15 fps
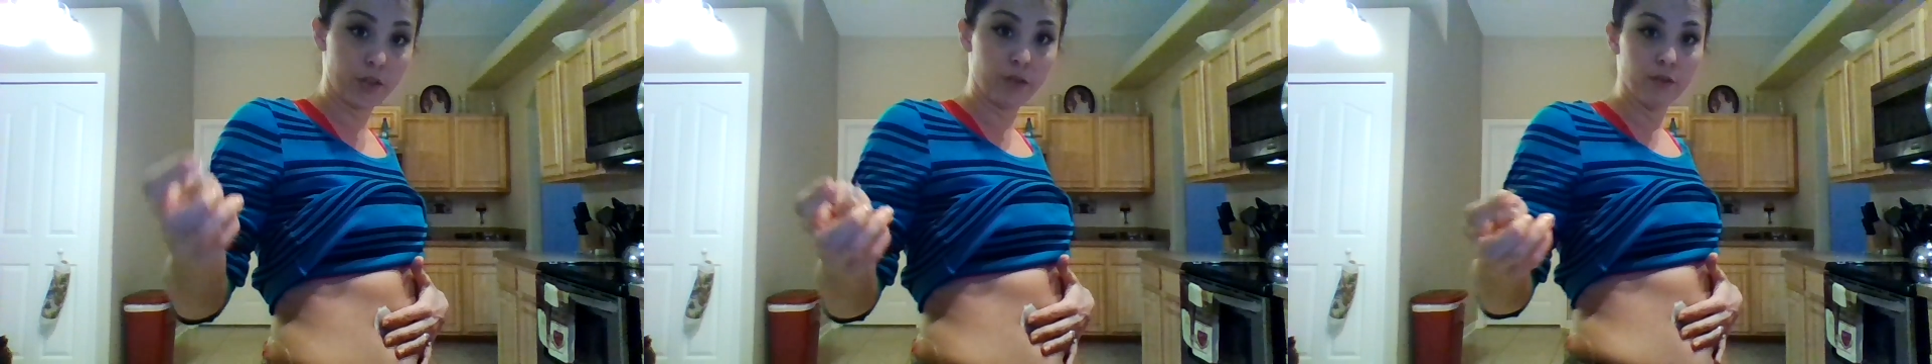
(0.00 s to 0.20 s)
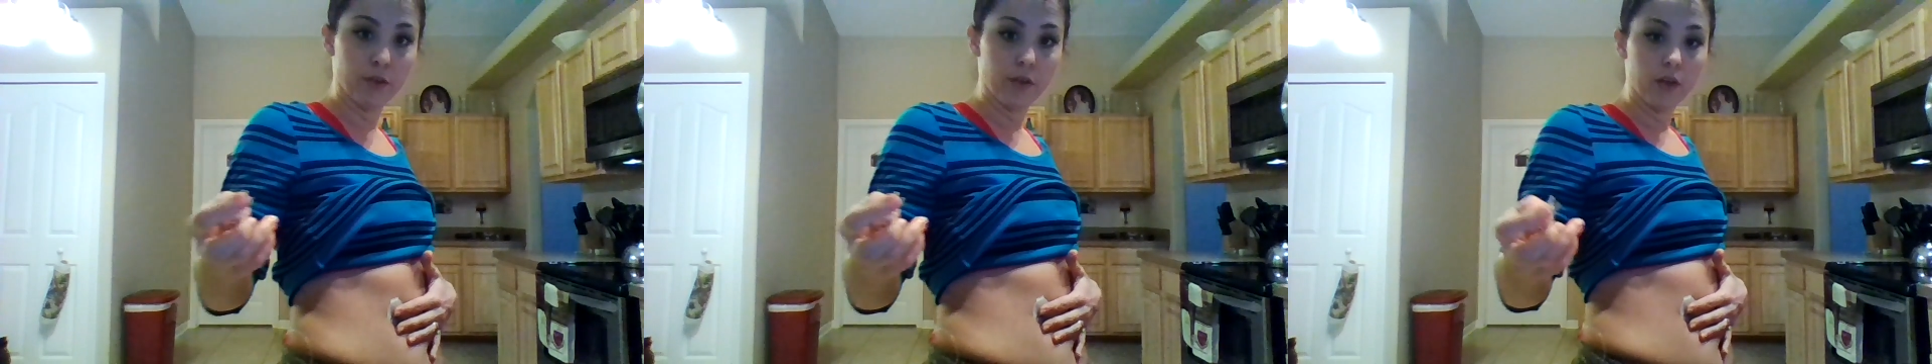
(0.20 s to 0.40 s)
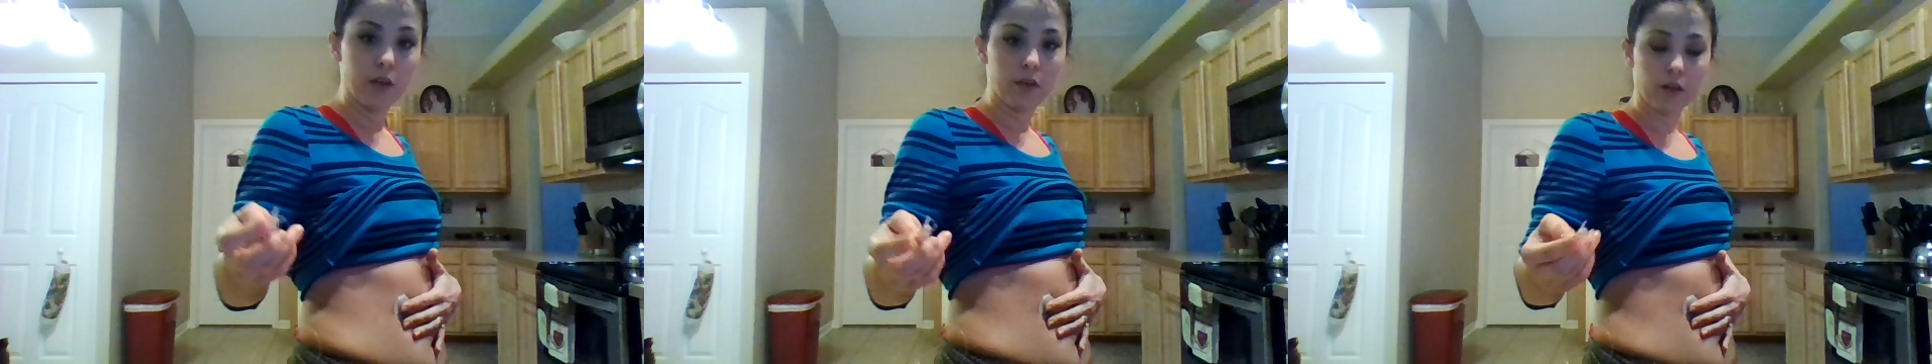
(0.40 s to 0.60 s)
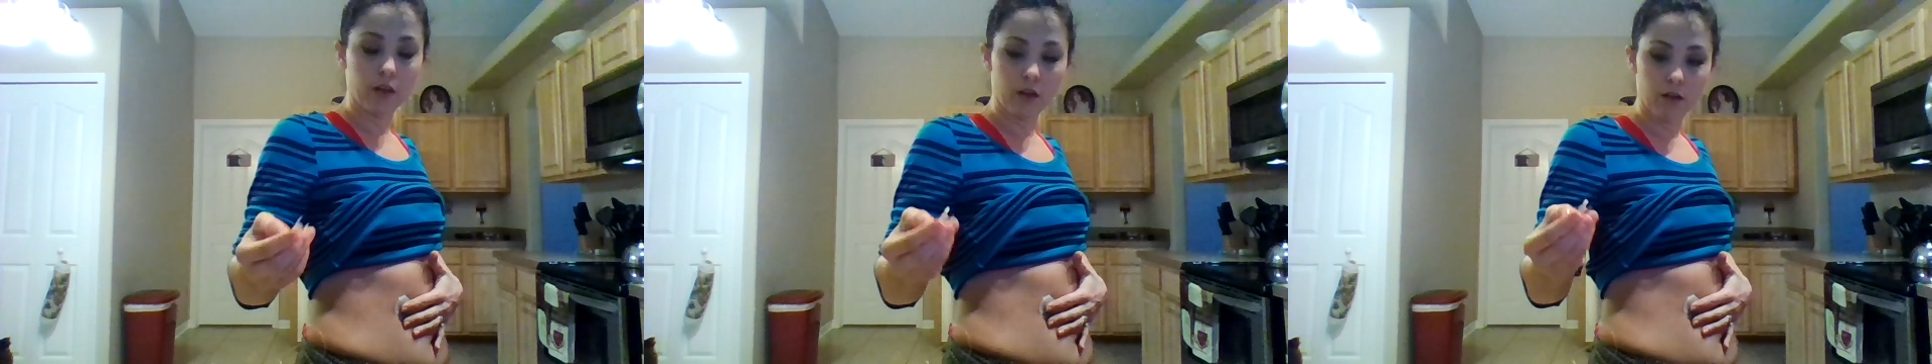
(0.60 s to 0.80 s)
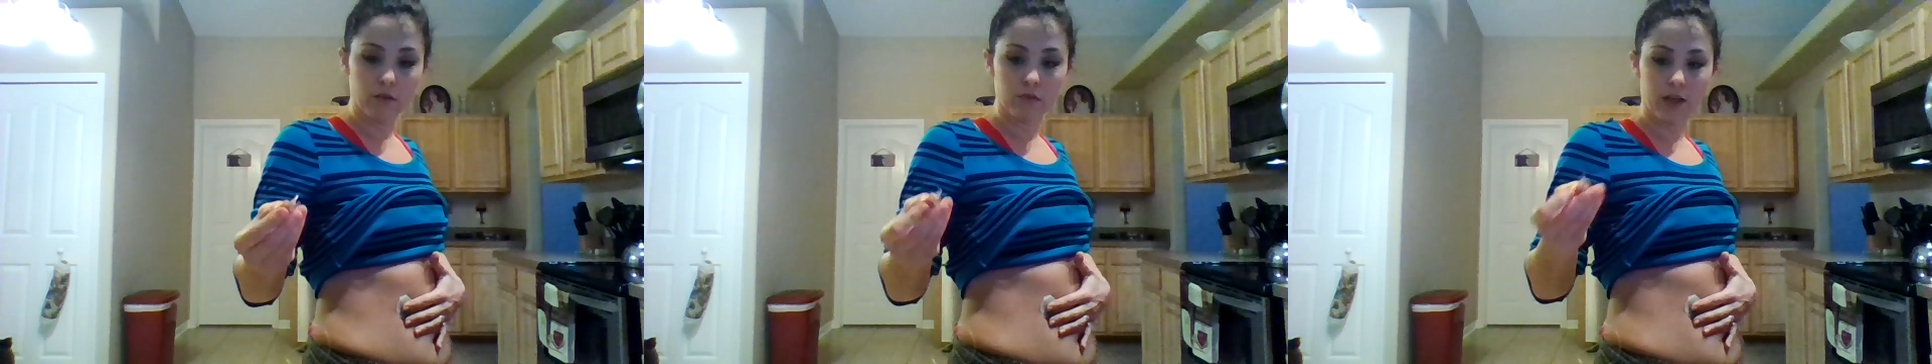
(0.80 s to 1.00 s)
you
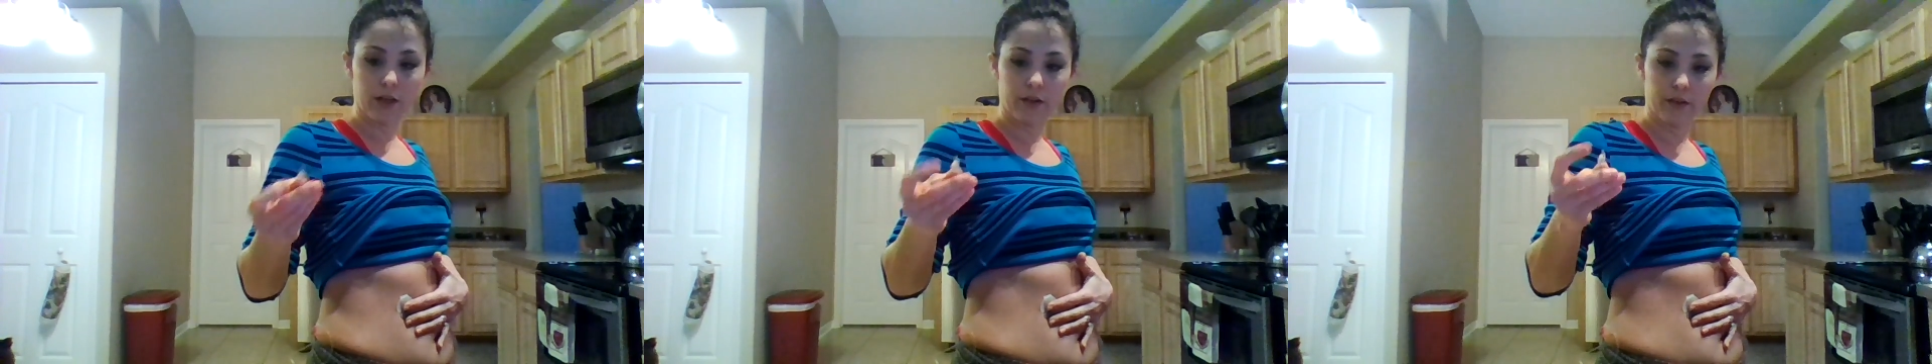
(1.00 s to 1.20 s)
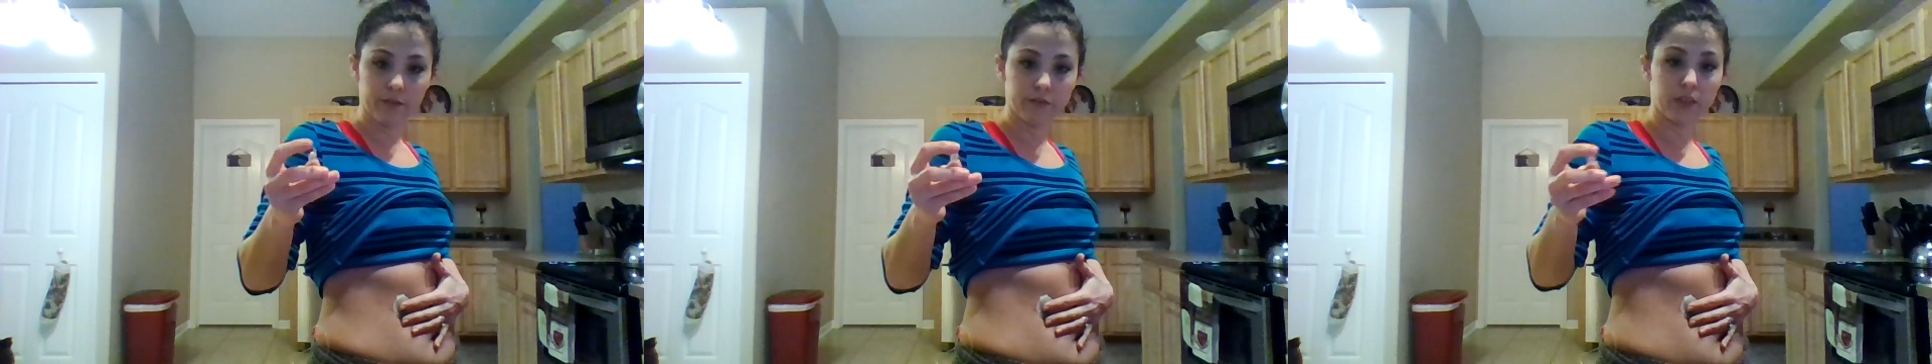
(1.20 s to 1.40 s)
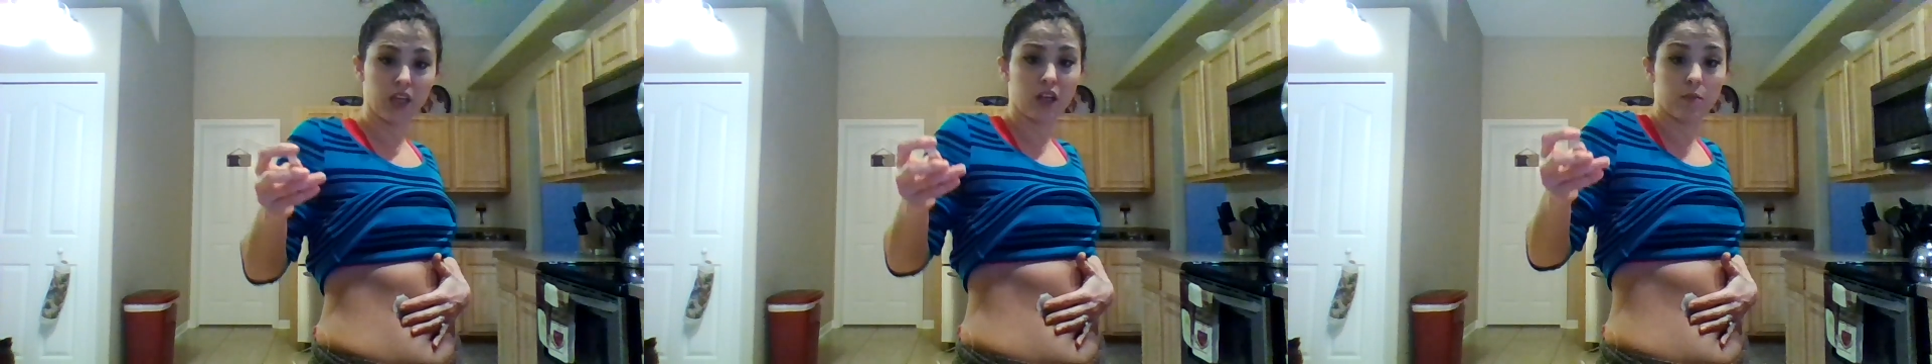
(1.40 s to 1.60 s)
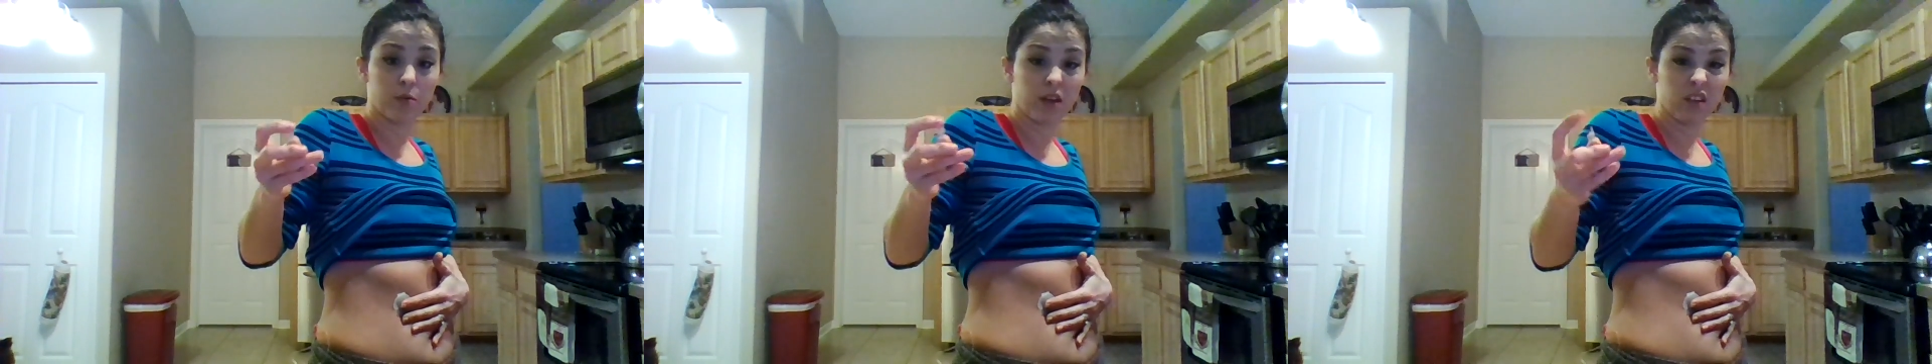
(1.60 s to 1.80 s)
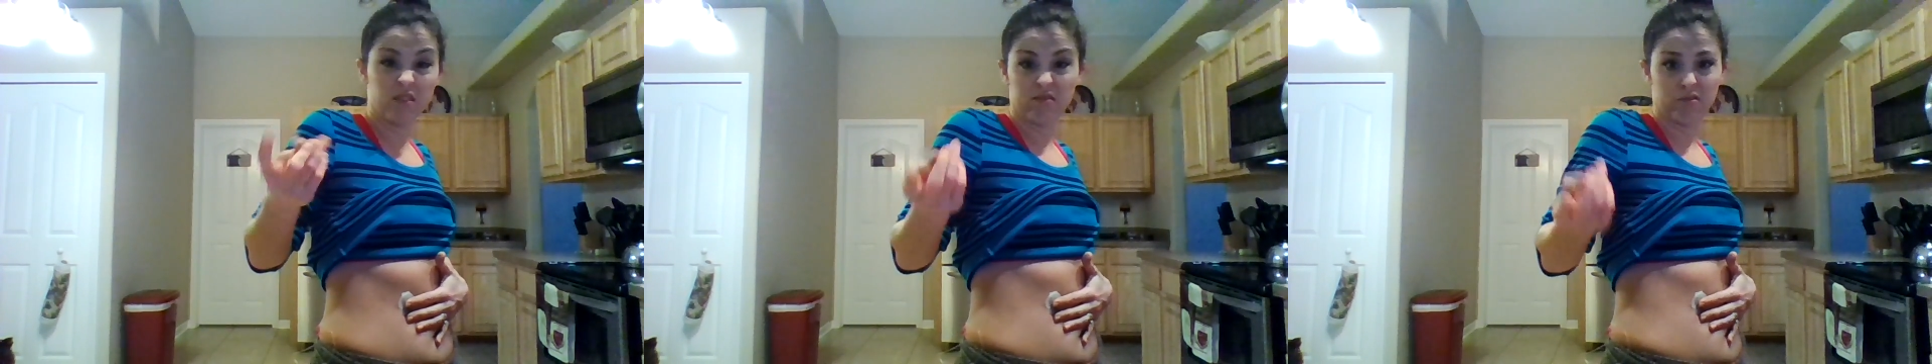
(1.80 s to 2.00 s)
know, I don't know, take it
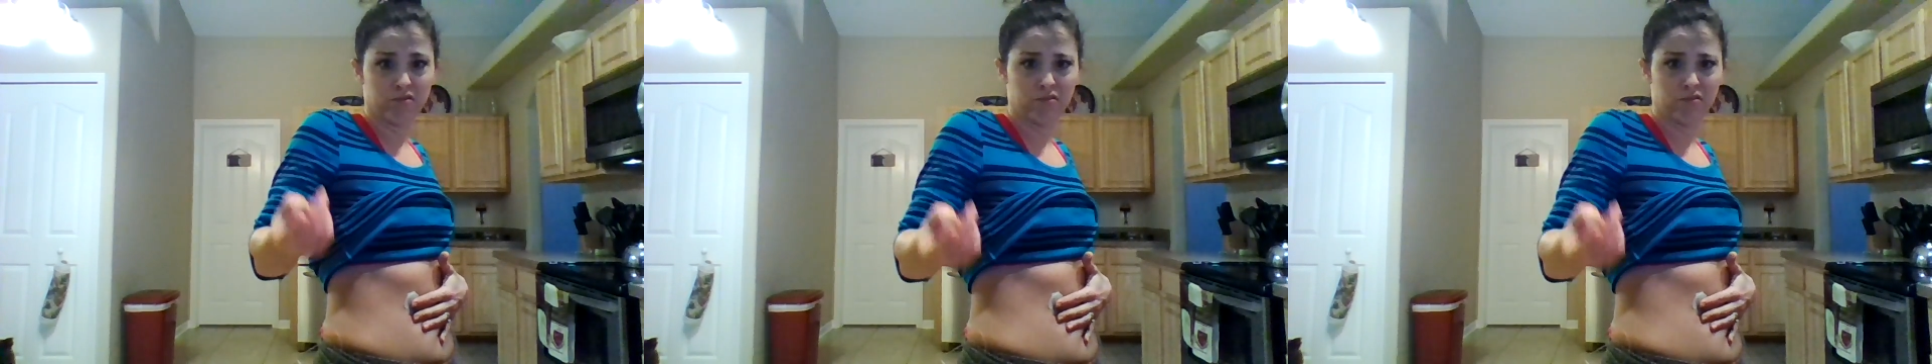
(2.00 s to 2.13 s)
apart.